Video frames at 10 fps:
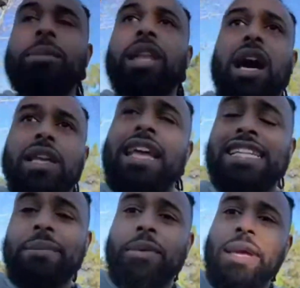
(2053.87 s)
a lot yes
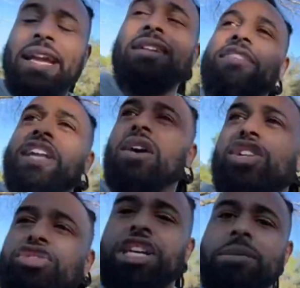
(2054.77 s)
i'm gonna be making a video on
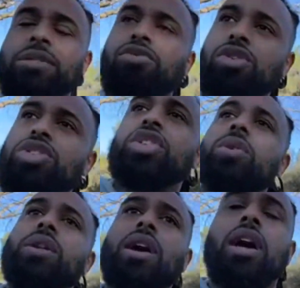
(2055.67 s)
dreams real
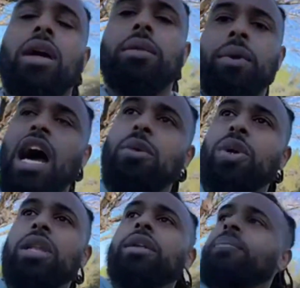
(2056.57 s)
soon uh, god
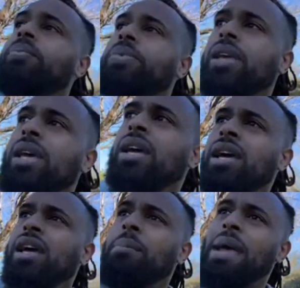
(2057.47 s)
willing
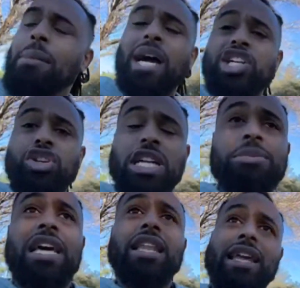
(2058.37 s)
Man, my dreams
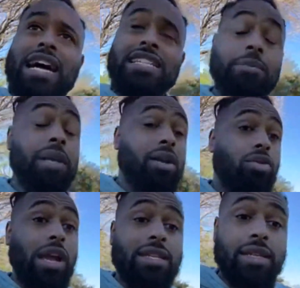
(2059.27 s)
lately, guys, have been
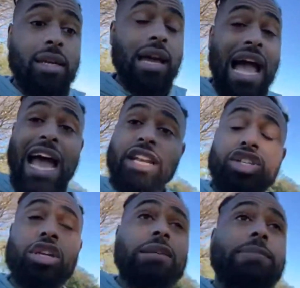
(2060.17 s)
crazy. I had a
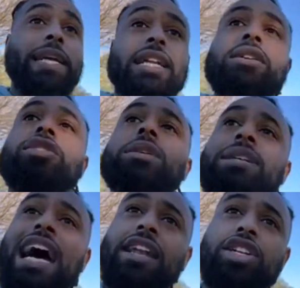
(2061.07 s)
dream, speaking of dreams,
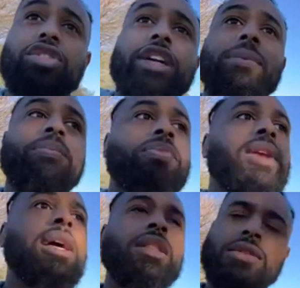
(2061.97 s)
I had a dream,
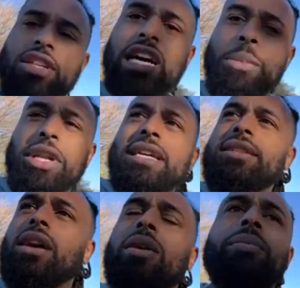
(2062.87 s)
this was a couple days
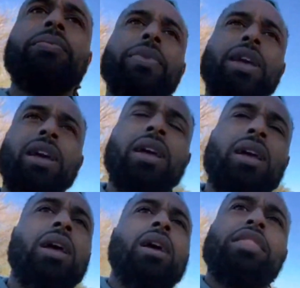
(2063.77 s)
ago,
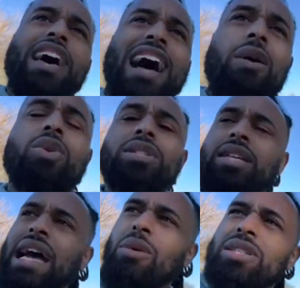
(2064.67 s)
that I was
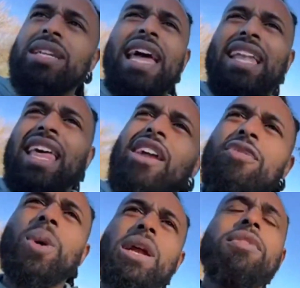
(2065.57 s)
I was in LA
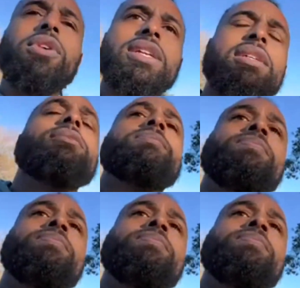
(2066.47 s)
for whatever reason.